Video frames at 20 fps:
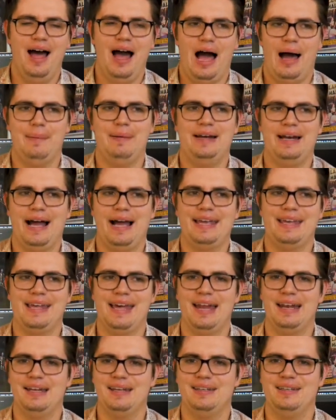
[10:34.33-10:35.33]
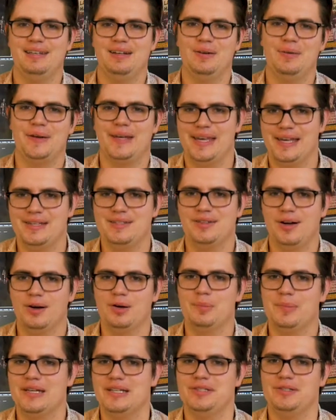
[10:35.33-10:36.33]
I mean, I get it, you know, kids are
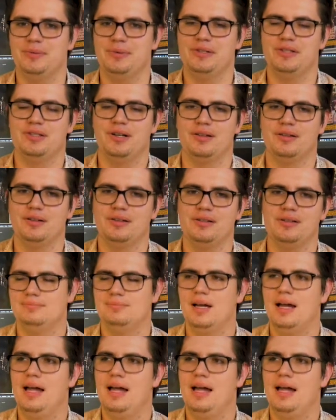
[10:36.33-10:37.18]
mean to each other.